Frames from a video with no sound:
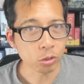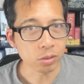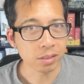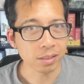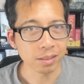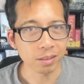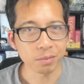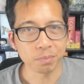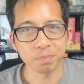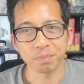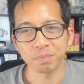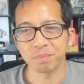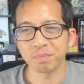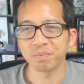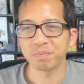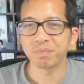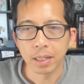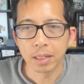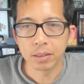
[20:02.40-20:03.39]
skill.
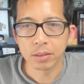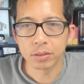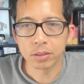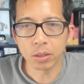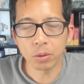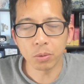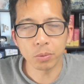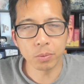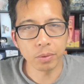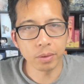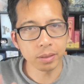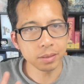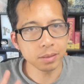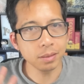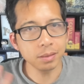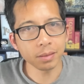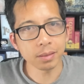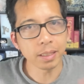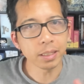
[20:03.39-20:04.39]
So this
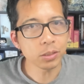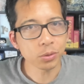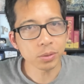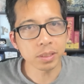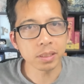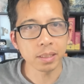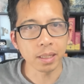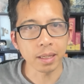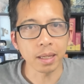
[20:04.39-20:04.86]
is interesting.